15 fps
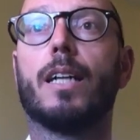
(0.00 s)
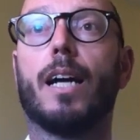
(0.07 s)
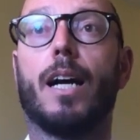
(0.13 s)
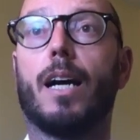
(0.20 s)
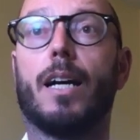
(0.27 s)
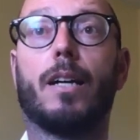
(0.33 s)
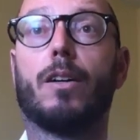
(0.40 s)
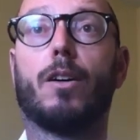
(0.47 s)

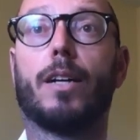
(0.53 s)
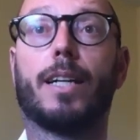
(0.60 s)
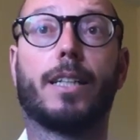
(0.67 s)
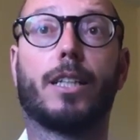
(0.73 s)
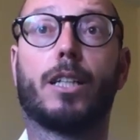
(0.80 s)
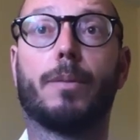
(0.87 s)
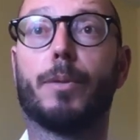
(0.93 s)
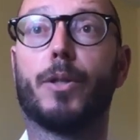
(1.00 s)
or
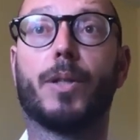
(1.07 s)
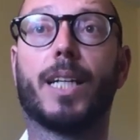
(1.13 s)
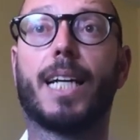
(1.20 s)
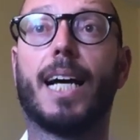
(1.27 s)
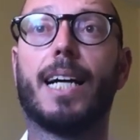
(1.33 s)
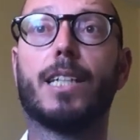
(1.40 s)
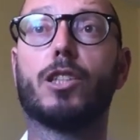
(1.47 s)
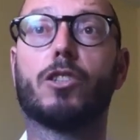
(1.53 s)
in
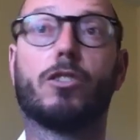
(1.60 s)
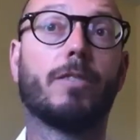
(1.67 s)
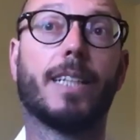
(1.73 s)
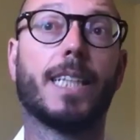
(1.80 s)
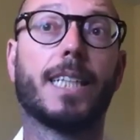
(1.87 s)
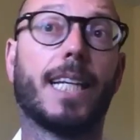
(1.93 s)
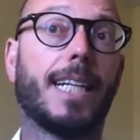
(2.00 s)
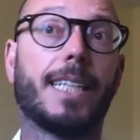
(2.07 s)
communication, or
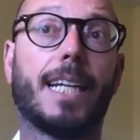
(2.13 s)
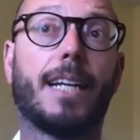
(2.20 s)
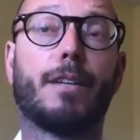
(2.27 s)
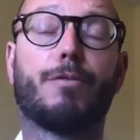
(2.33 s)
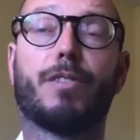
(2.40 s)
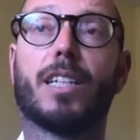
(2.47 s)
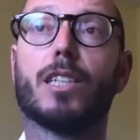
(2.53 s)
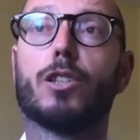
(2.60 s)
indeed
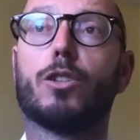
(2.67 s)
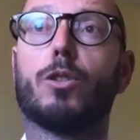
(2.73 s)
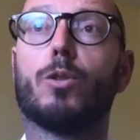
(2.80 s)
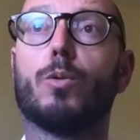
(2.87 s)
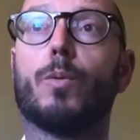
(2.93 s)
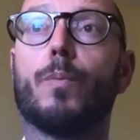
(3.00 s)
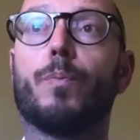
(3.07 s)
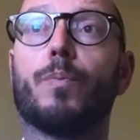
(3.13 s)
anything at
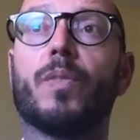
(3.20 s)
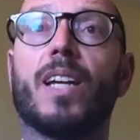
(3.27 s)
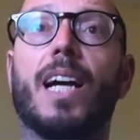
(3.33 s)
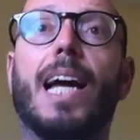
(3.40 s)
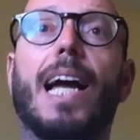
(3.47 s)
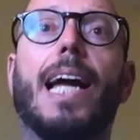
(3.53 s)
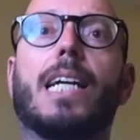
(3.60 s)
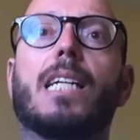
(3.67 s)
all.
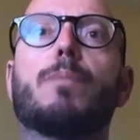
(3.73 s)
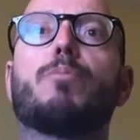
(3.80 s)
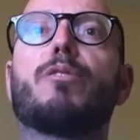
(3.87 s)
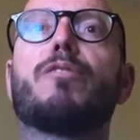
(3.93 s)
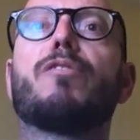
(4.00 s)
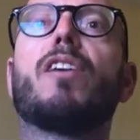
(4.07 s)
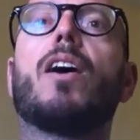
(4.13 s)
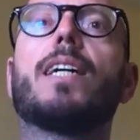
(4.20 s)
It can
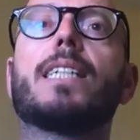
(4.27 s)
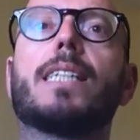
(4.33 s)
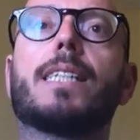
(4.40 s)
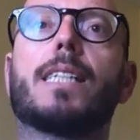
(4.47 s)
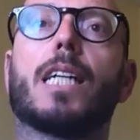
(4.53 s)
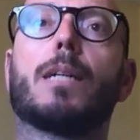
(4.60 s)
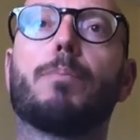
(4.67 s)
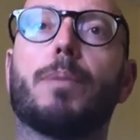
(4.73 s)
provide
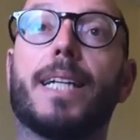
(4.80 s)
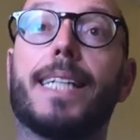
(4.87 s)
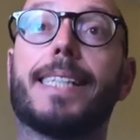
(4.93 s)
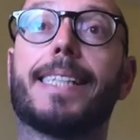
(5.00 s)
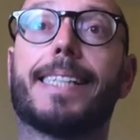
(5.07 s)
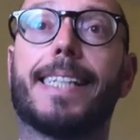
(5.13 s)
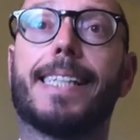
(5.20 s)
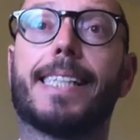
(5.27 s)
us a complete
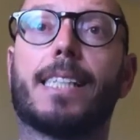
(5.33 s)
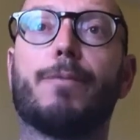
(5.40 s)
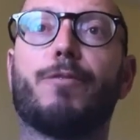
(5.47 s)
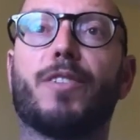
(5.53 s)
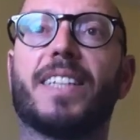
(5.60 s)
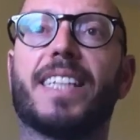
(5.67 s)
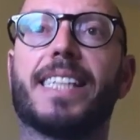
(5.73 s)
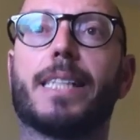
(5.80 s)
system
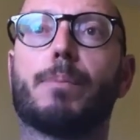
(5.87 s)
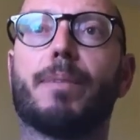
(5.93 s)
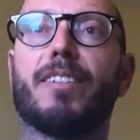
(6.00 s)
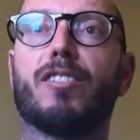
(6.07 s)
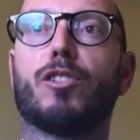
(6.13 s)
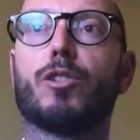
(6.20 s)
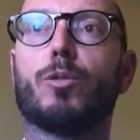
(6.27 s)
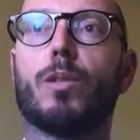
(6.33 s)
for the
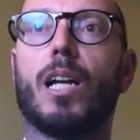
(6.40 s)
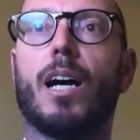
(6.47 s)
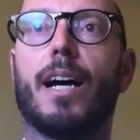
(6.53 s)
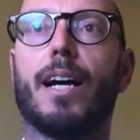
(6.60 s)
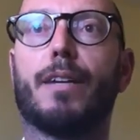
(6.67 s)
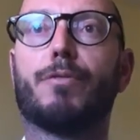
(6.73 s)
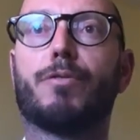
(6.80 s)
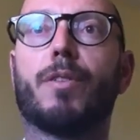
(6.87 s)
spiritual
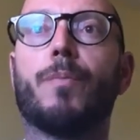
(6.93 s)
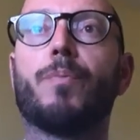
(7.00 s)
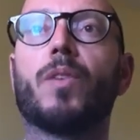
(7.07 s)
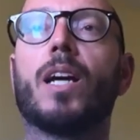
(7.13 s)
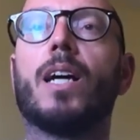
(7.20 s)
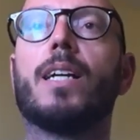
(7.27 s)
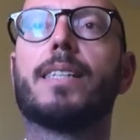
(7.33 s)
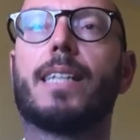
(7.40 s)
life,
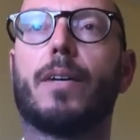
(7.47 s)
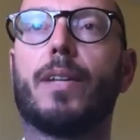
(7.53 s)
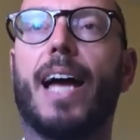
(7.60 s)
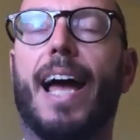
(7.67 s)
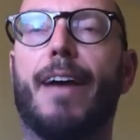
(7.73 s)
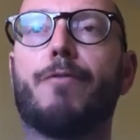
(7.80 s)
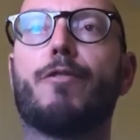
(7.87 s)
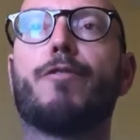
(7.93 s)
so that
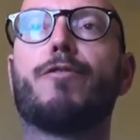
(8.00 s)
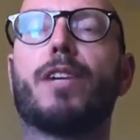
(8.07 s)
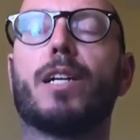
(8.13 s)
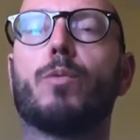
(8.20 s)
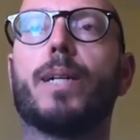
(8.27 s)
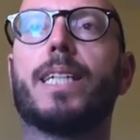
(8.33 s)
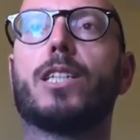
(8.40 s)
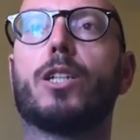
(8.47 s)
everything
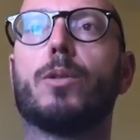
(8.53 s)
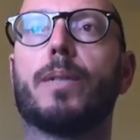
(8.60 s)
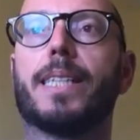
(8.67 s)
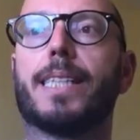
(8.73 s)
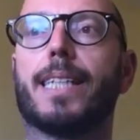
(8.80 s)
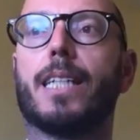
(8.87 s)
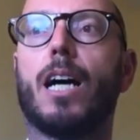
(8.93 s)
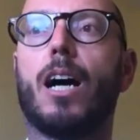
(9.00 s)
we do
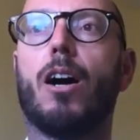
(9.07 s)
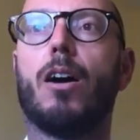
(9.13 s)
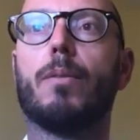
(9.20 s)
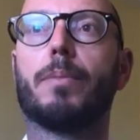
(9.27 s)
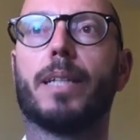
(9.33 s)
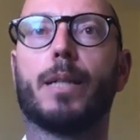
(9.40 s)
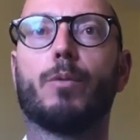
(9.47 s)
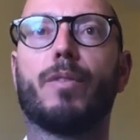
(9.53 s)
is in
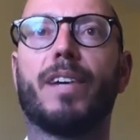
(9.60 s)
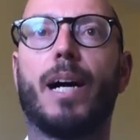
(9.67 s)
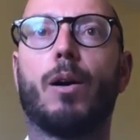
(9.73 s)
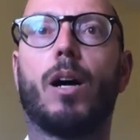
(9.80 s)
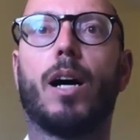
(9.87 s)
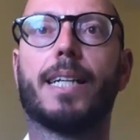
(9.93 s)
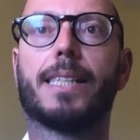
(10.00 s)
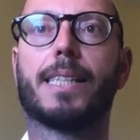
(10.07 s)
harmony with our
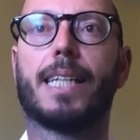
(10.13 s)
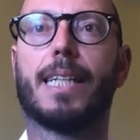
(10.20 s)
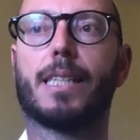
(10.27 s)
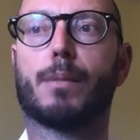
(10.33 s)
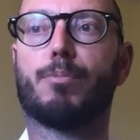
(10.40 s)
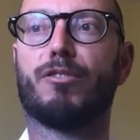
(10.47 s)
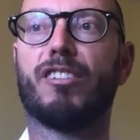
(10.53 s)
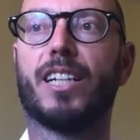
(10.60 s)
highest
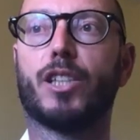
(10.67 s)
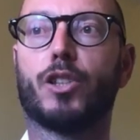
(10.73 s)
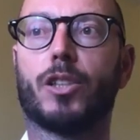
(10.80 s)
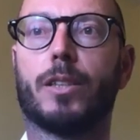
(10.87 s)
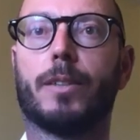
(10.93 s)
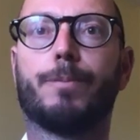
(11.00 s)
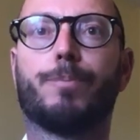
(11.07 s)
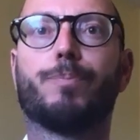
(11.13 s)

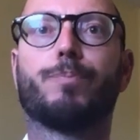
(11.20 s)
aspiration.